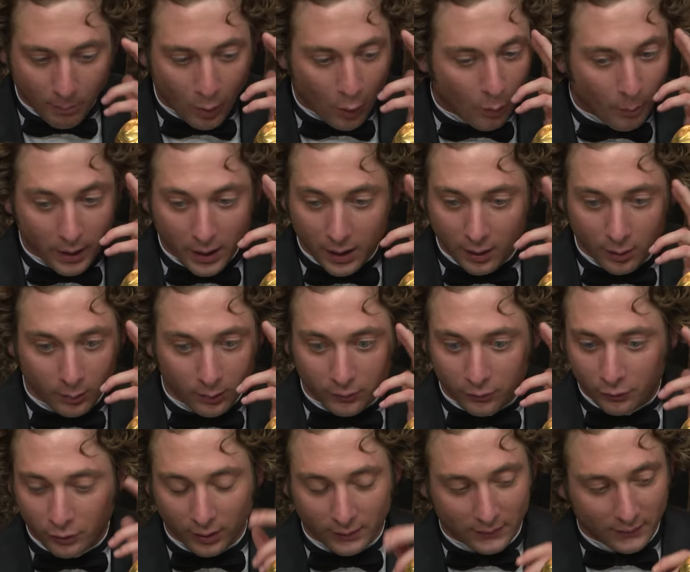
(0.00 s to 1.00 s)
moment, it
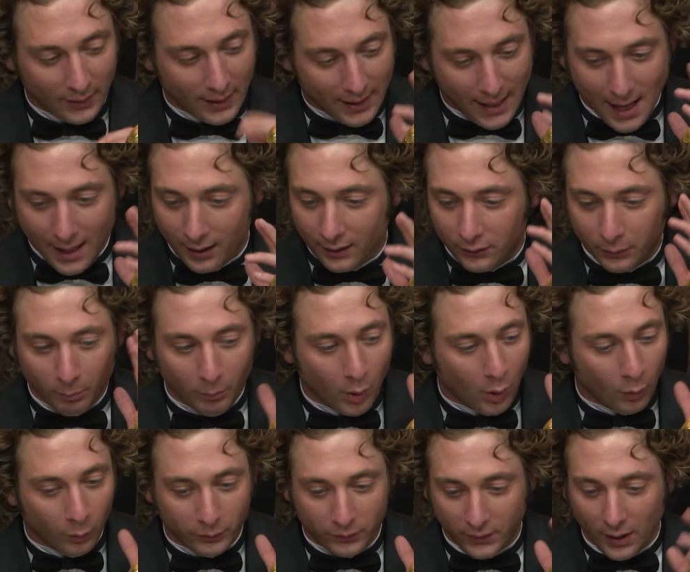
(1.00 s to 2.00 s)
was just like at its
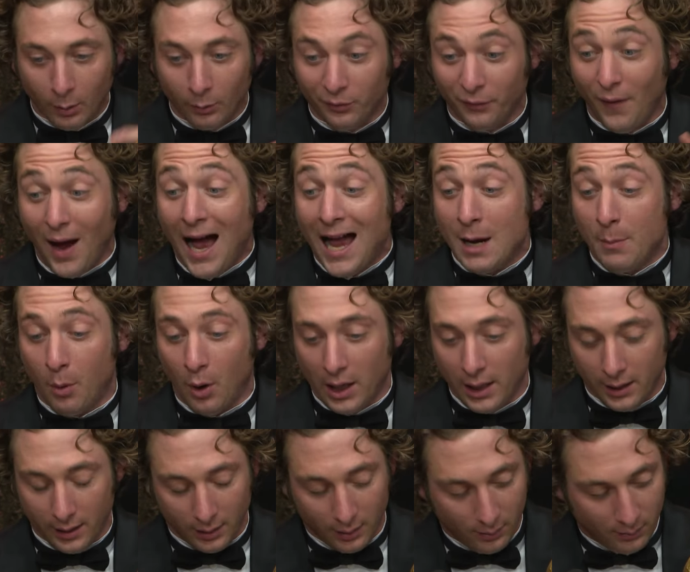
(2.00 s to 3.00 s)
most. I was
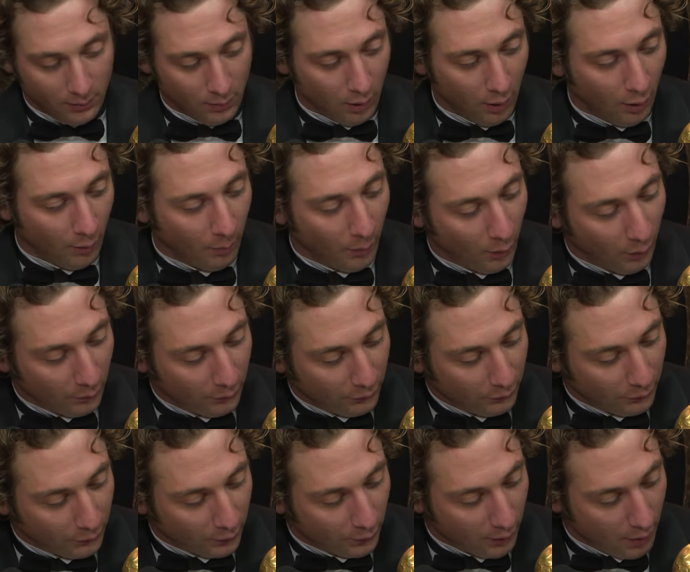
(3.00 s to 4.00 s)
vibrating
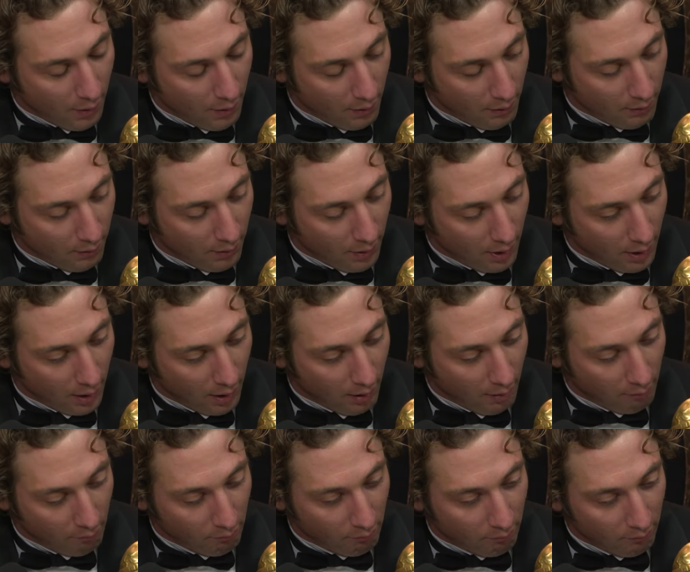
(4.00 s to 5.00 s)
almost, you know.
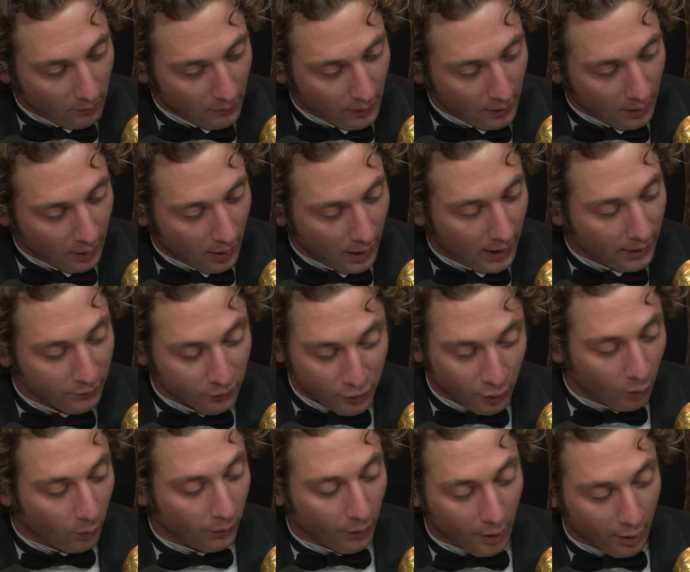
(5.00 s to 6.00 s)
Um, and
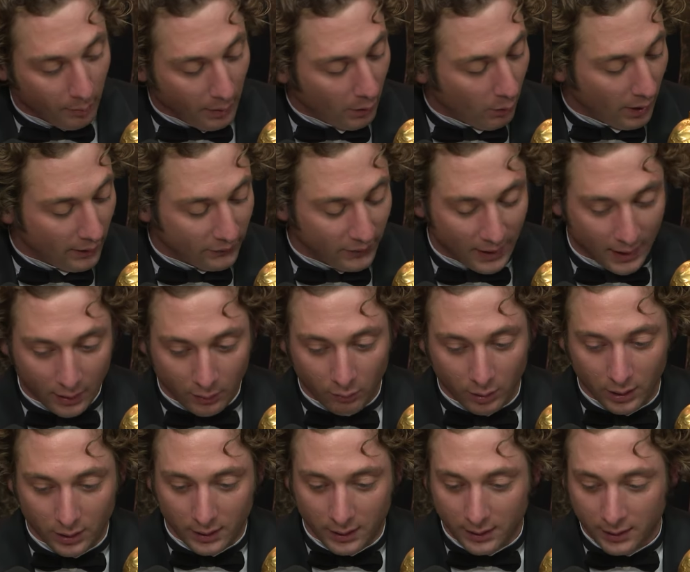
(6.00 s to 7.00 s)
just holding on to my wife's hand
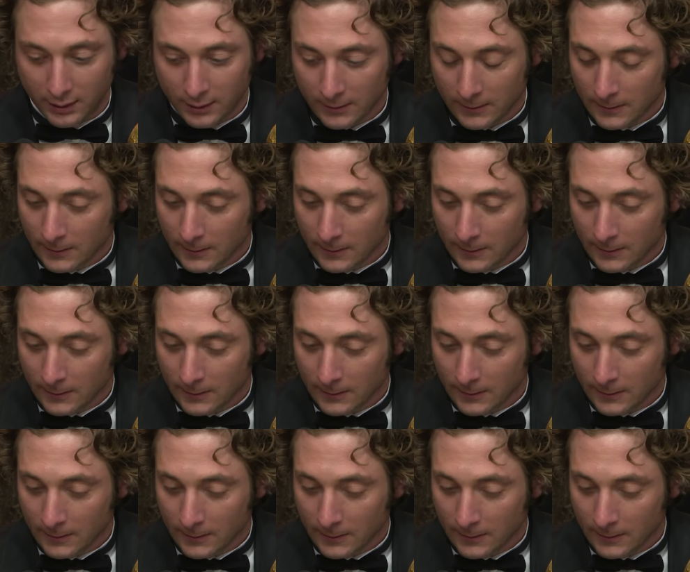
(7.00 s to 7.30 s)
really,